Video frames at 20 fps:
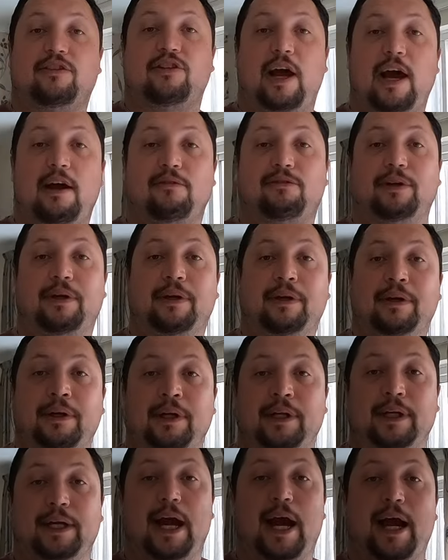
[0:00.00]
heaven.
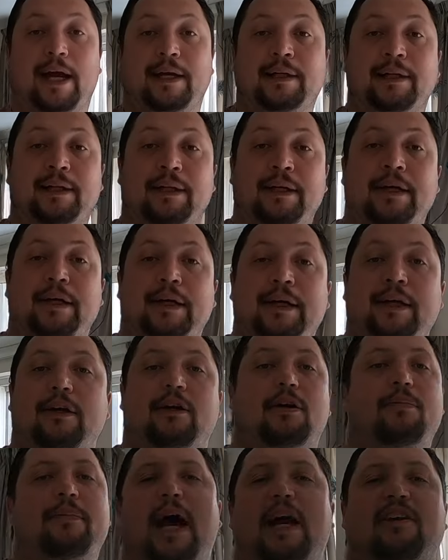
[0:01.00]
Yeah?
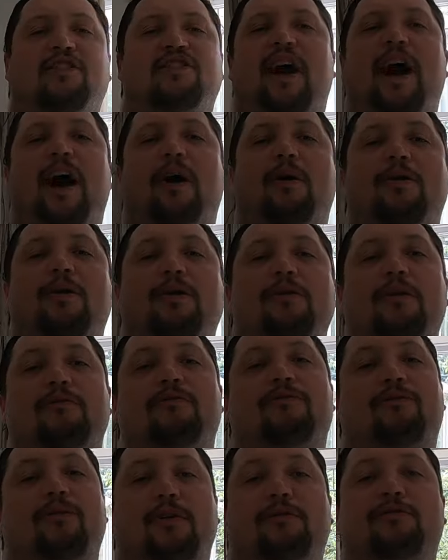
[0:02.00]
Come down to hell, you're in
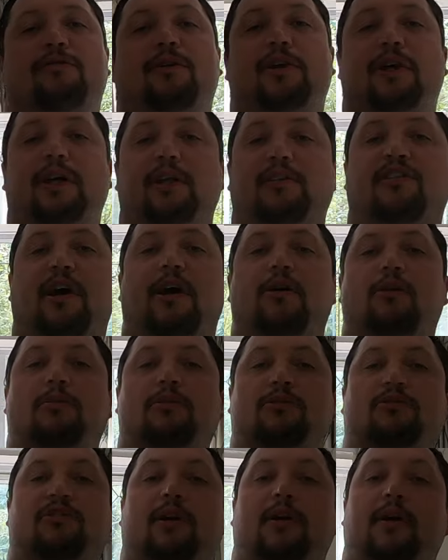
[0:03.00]
for a fucking terrible
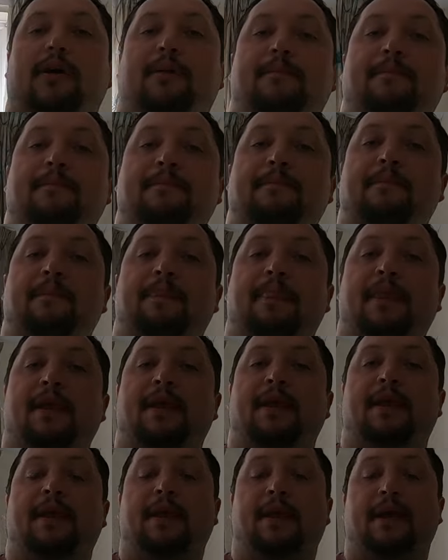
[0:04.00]
time.
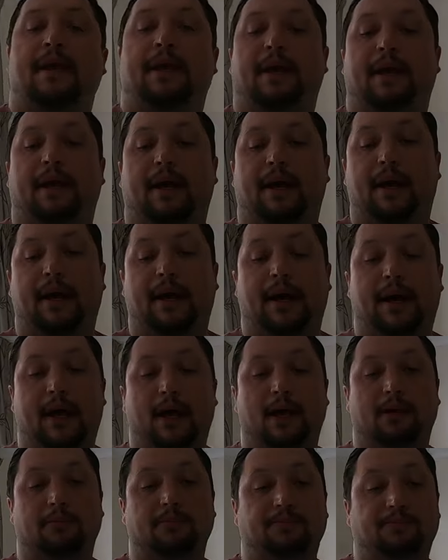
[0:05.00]

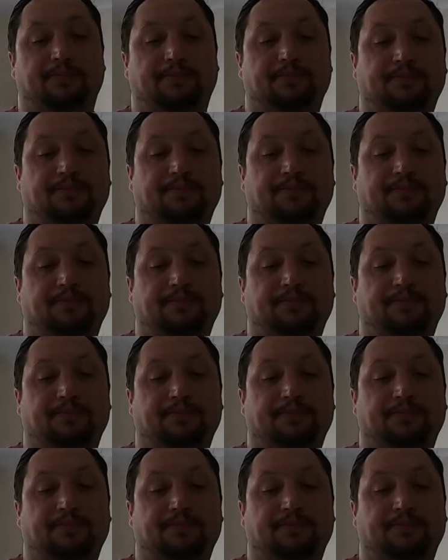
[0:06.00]
Um,